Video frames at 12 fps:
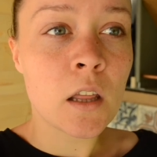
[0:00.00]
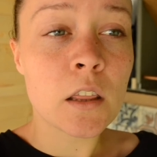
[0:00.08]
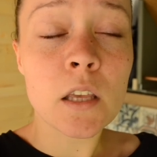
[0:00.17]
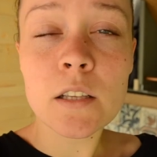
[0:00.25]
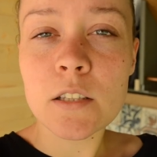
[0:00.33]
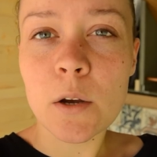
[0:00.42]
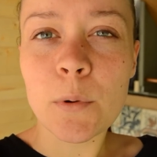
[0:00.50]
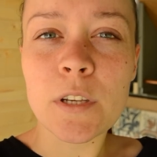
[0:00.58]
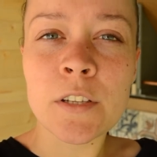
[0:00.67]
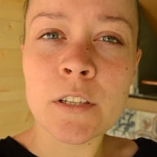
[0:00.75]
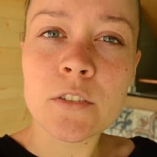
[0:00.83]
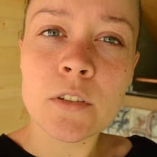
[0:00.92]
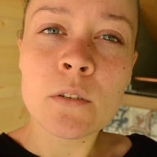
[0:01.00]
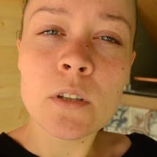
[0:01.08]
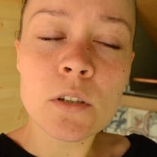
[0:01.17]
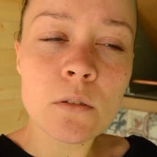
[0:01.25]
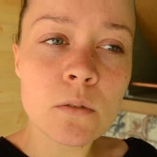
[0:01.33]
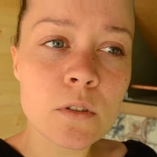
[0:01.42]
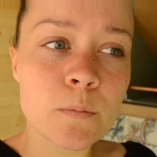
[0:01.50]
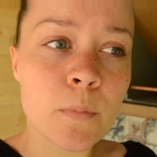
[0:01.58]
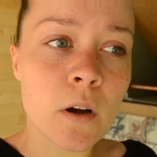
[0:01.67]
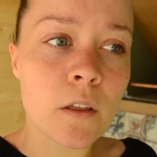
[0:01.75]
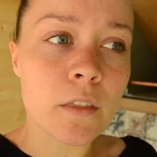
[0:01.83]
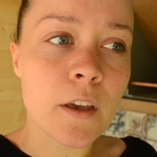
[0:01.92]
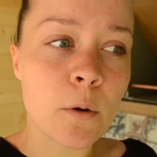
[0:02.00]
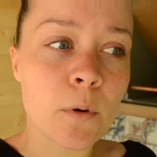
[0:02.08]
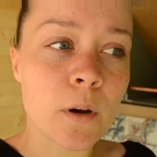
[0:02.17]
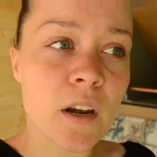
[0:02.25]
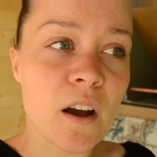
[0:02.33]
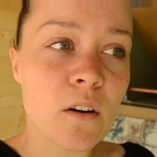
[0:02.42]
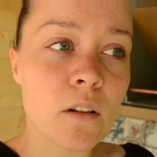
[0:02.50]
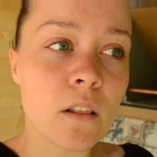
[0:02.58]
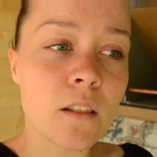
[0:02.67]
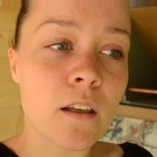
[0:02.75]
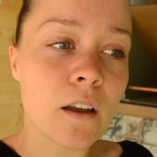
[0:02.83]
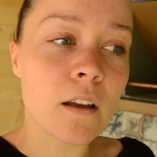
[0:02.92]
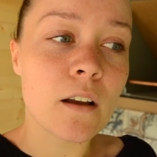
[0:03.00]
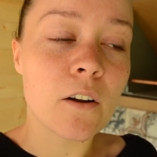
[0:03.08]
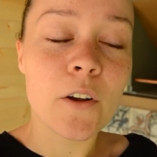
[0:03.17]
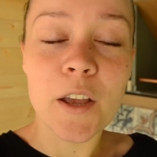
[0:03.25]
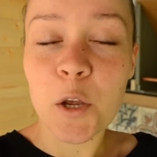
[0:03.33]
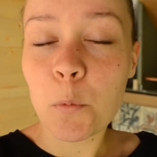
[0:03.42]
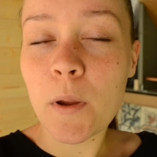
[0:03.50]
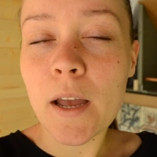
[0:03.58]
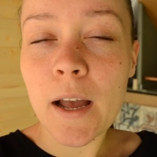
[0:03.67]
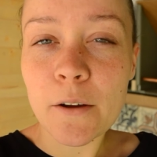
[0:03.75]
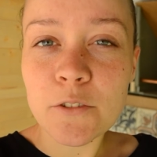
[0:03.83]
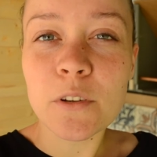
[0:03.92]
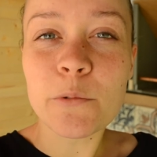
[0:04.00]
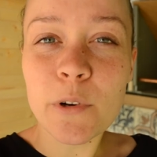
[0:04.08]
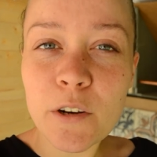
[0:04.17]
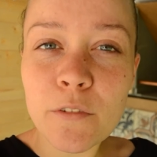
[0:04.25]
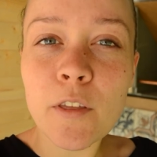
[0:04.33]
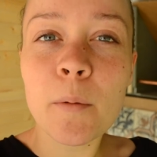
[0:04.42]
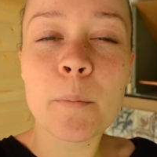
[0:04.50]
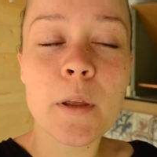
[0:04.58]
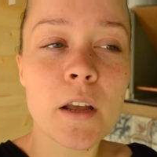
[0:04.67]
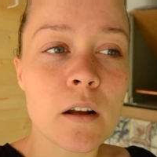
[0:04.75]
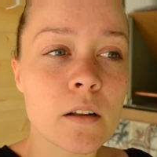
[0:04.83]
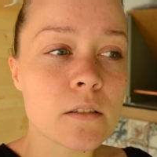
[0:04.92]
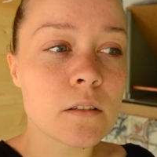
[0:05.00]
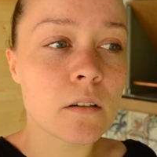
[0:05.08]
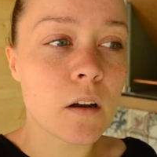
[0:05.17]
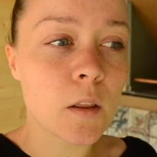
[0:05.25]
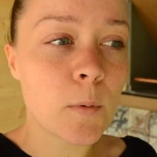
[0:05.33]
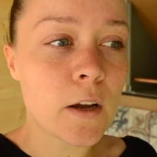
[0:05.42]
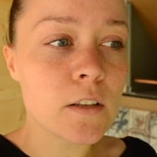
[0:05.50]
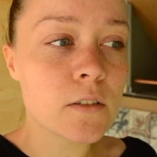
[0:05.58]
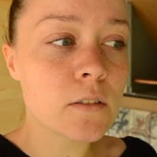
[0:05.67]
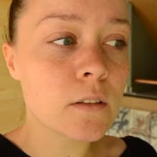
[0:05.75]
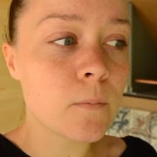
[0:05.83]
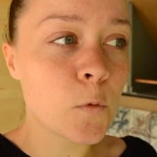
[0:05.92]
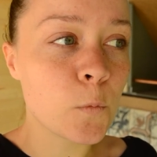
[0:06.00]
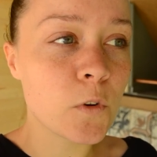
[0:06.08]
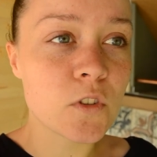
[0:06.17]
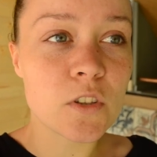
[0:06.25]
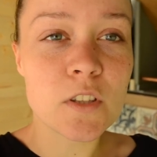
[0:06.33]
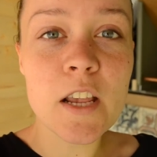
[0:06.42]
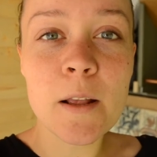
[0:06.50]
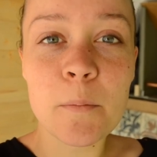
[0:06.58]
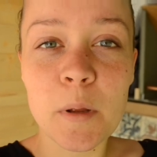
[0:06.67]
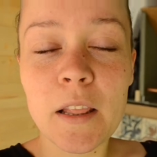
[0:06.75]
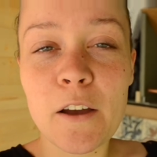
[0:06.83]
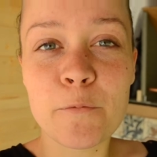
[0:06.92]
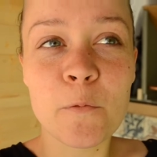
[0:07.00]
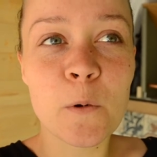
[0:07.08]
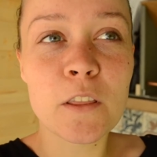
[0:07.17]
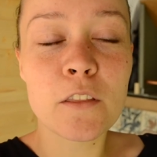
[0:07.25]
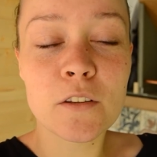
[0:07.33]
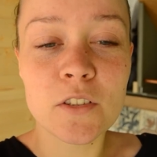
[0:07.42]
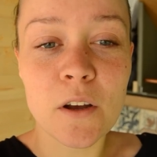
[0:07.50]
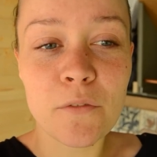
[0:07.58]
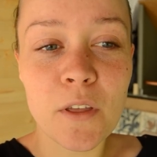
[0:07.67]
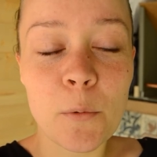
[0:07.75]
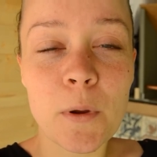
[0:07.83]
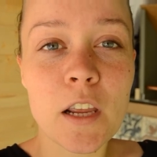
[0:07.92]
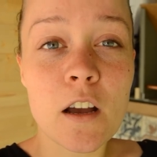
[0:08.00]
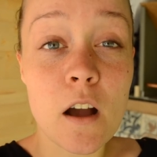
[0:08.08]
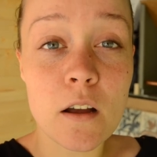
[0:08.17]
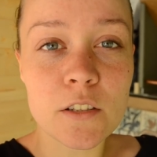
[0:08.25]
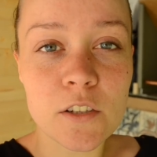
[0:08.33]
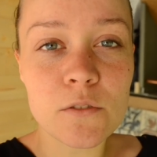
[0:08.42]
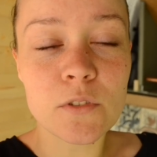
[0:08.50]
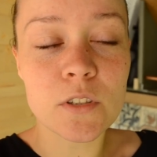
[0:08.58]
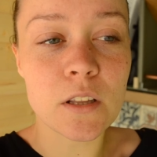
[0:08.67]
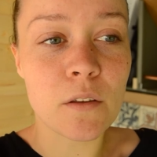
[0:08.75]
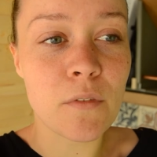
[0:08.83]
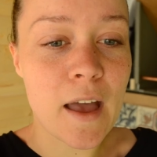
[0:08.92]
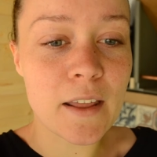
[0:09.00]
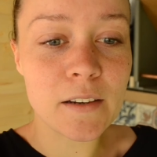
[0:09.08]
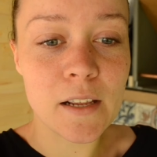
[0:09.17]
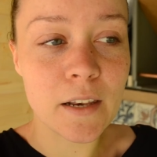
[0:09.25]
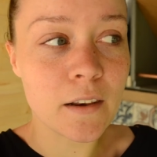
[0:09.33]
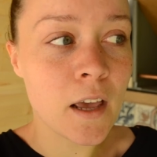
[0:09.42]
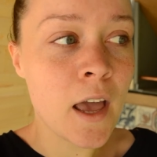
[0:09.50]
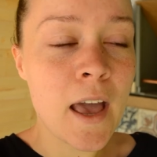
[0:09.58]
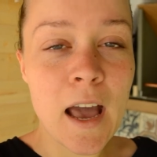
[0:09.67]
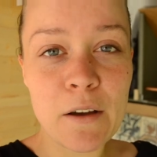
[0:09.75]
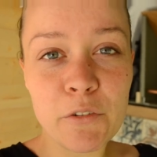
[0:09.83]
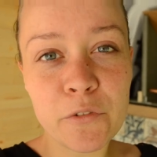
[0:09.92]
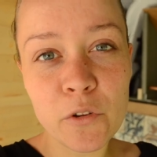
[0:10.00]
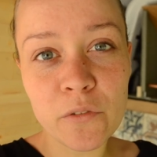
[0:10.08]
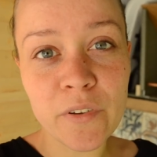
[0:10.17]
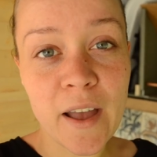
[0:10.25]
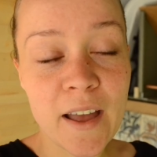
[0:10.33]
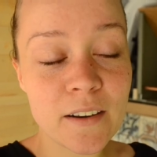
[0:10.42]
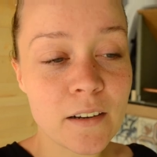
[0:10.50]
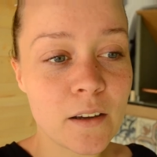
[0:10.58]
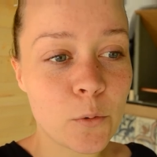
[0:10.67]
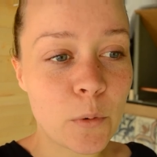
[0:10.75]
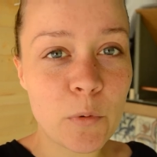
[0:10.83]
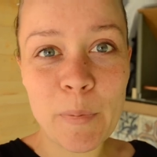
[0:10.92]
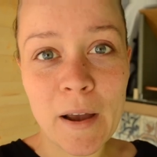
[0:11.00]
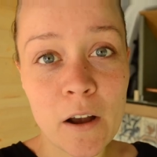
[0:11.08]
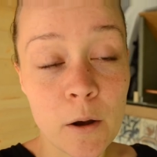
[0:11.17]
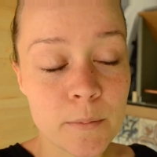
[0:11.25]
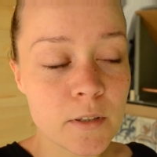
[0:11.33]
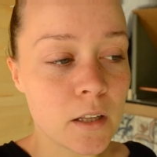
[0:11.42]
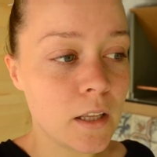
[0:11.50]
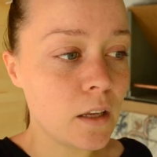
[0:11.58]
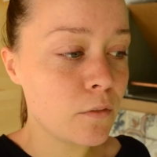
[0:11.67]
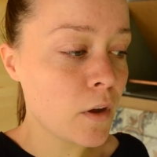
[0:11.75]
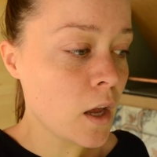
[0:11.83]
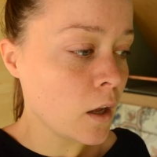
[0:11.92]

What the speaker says: things that we did still use but that we are now like, okay, we have to get rid of them, because otherwise we'll just be left with stuff that we can't use in the van and have a full van when we pack up to leave.